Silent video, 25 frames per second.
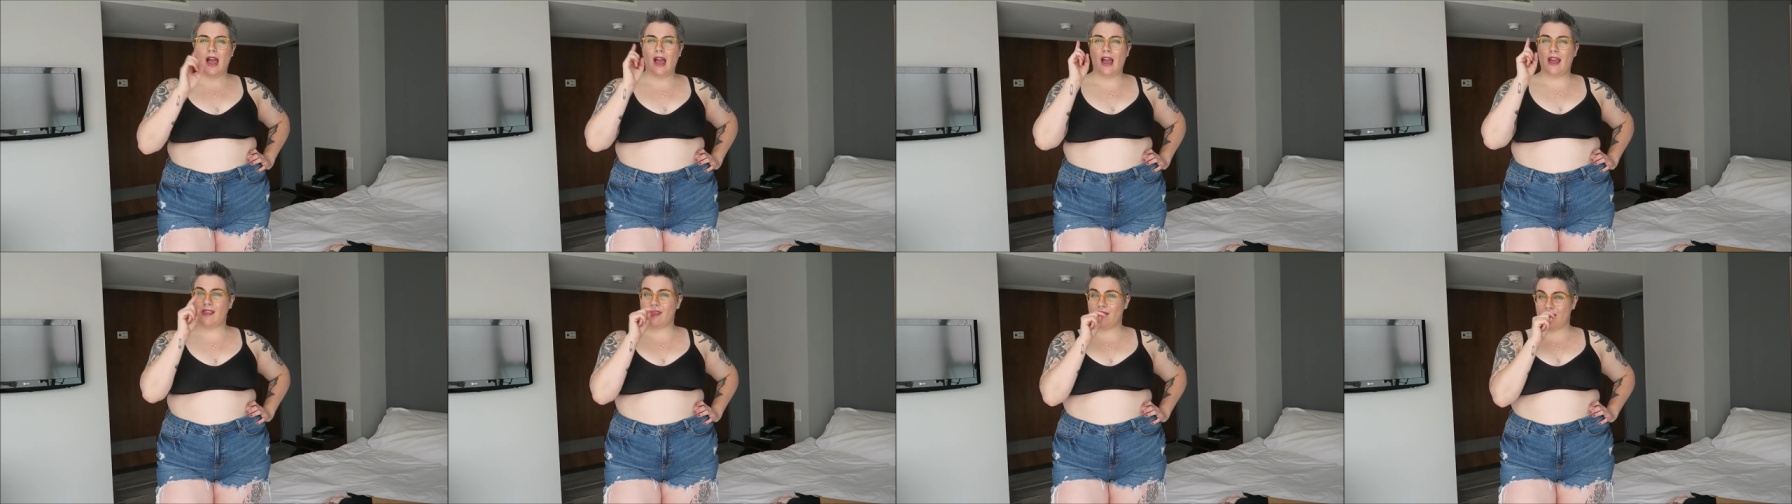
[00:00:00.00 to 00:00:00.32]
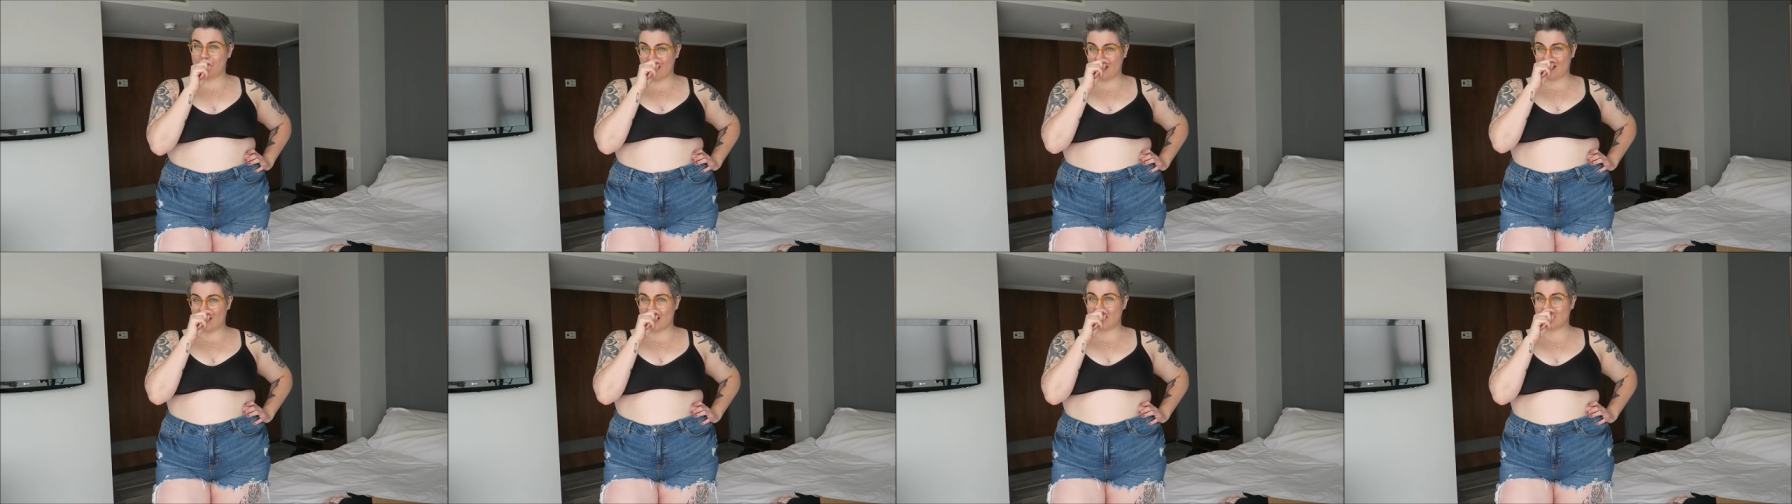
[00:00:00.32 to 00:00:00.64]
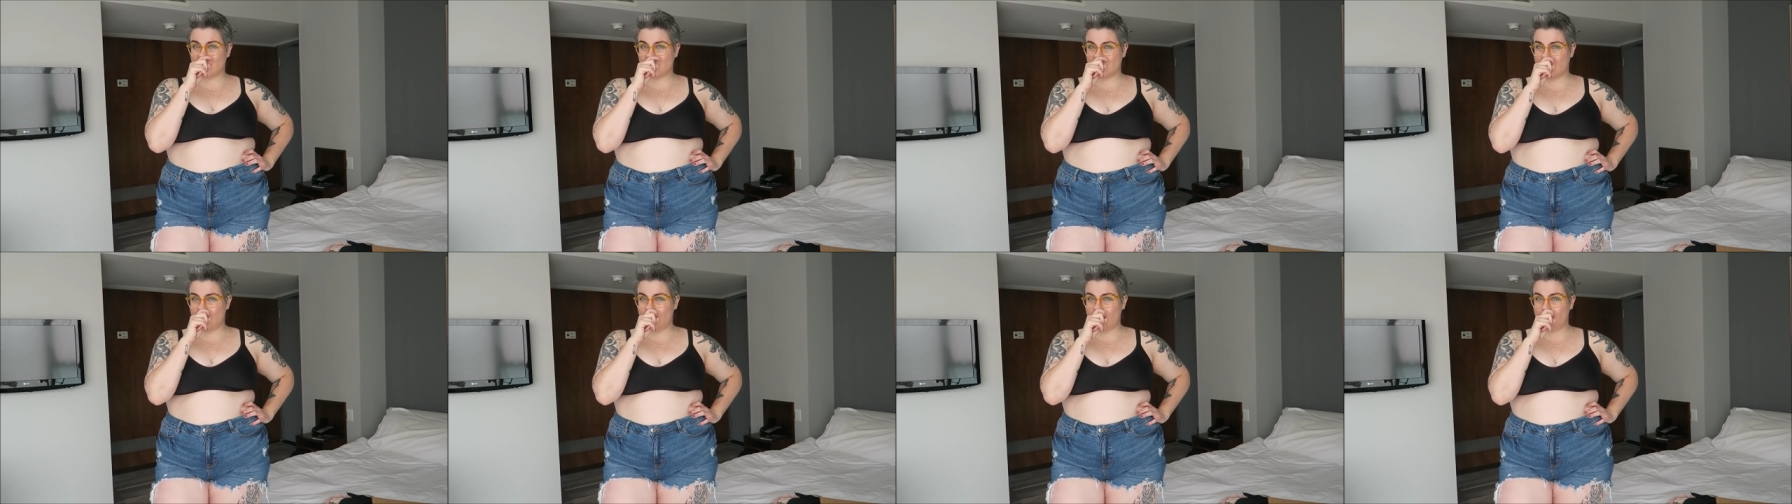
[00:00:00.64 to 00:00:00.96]
I think
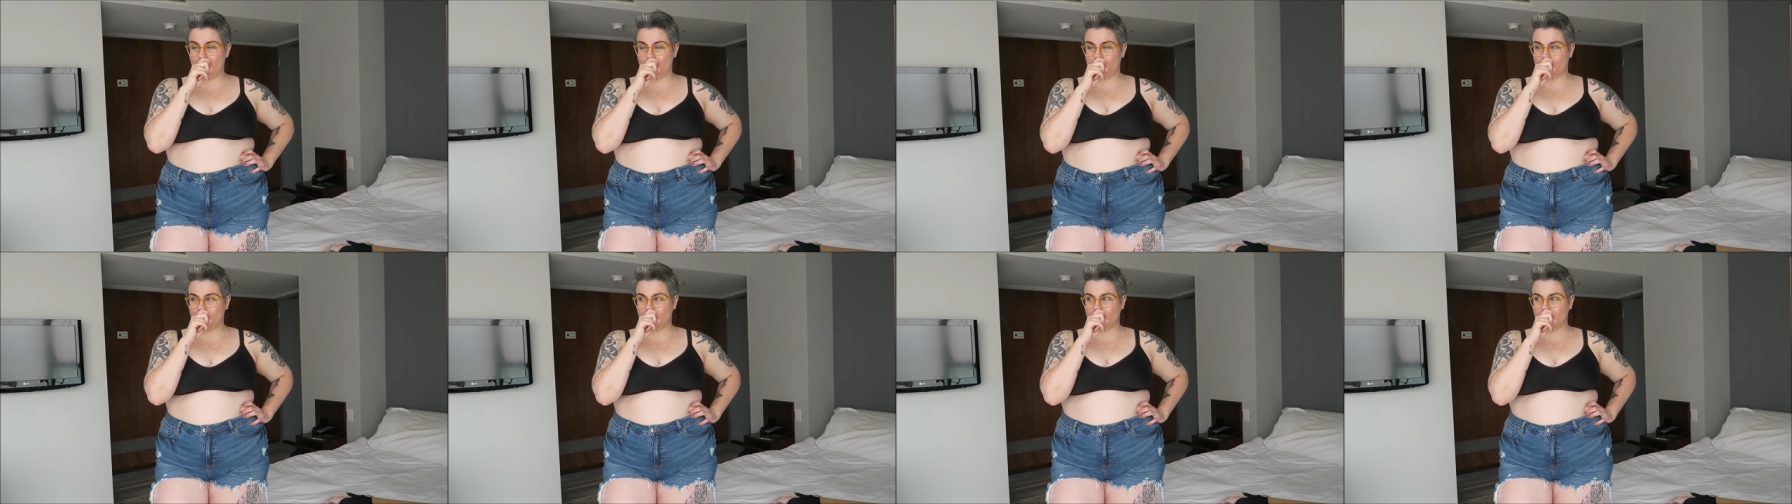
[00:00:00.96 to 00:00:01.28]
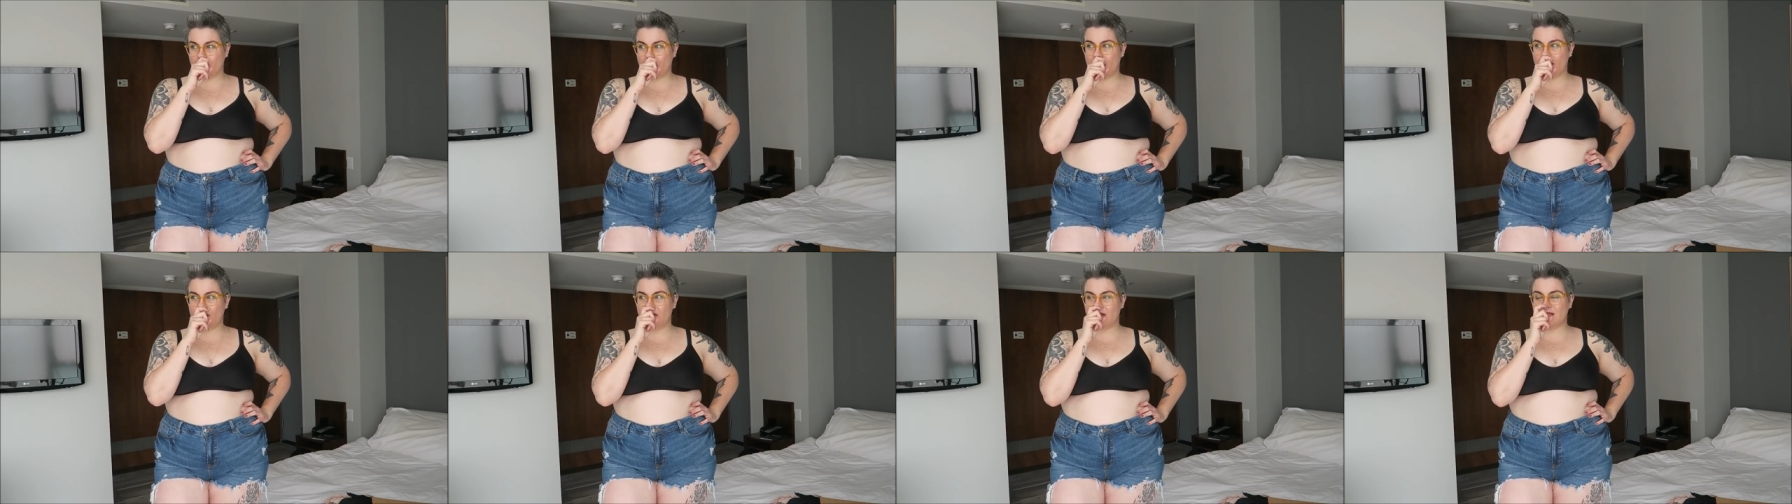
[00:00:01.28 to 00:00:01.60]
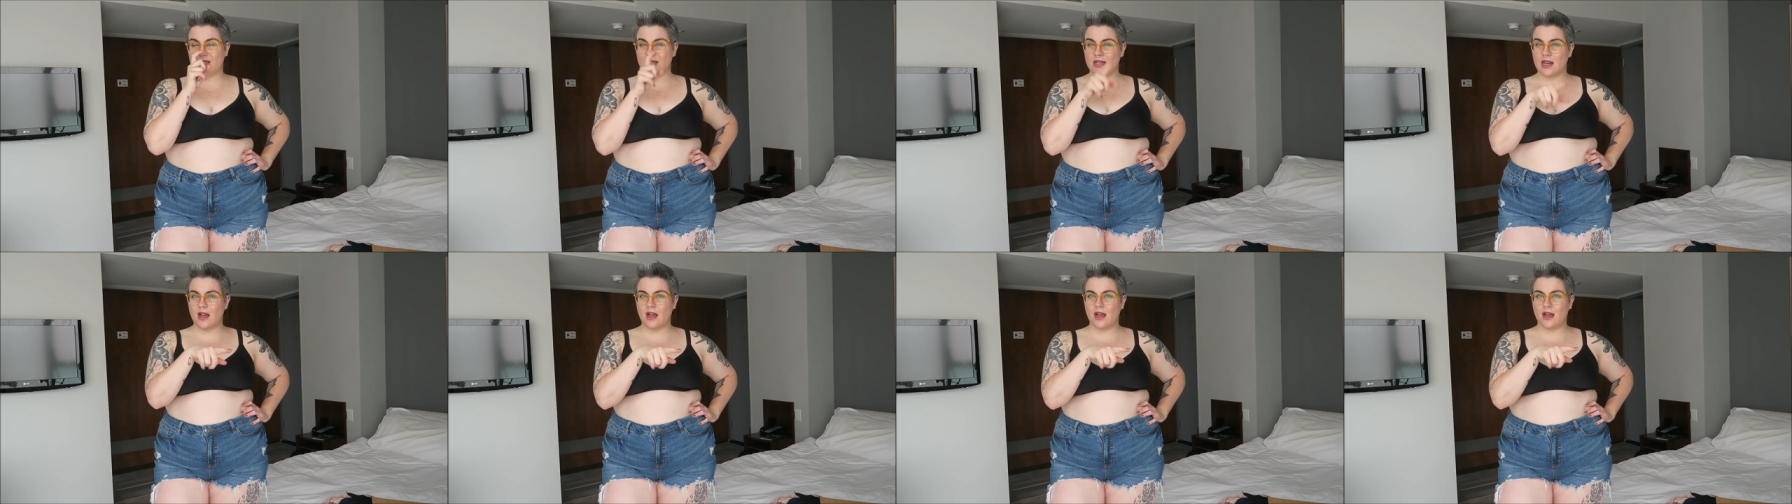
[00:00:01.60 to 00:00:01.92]
that's them. If
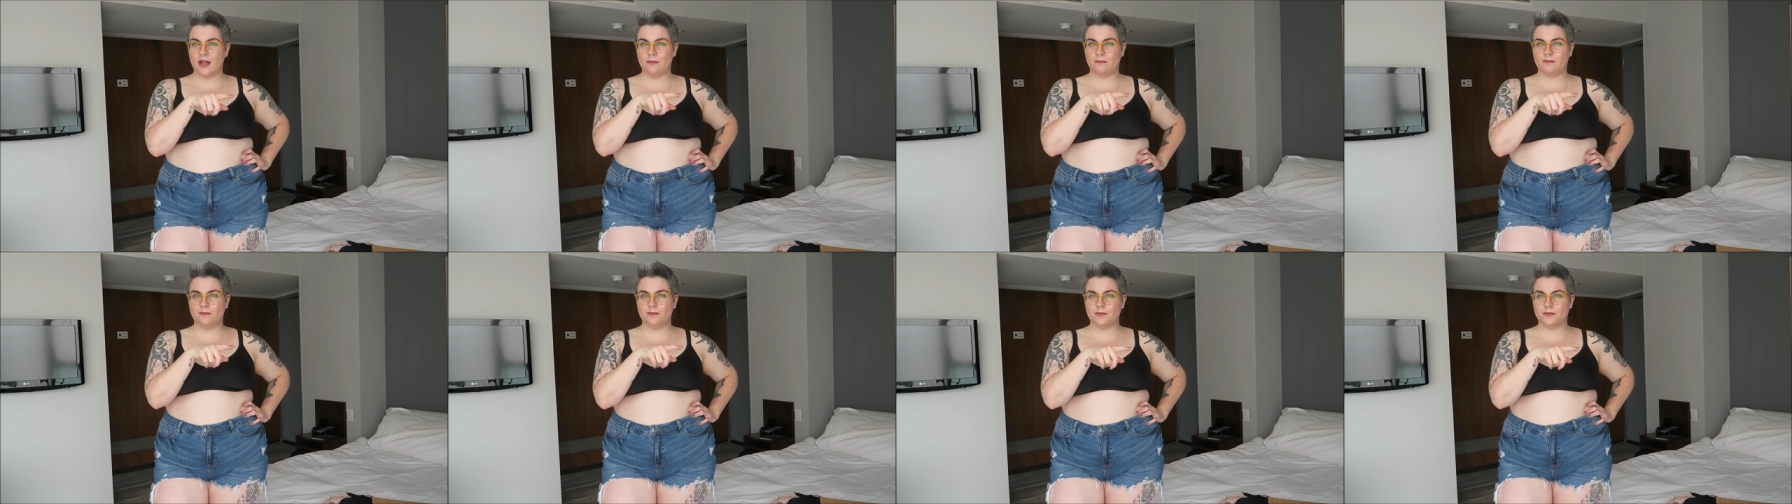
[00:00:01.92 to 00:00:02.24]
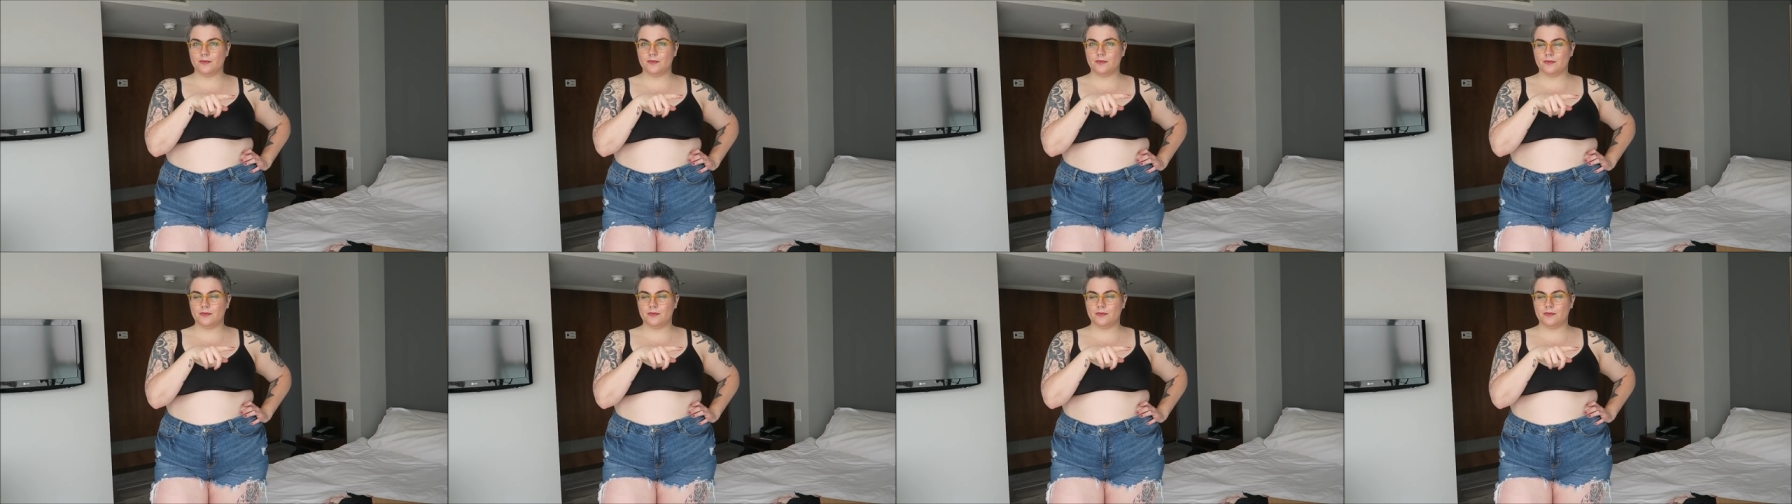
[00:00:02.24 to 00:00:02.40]
it's not,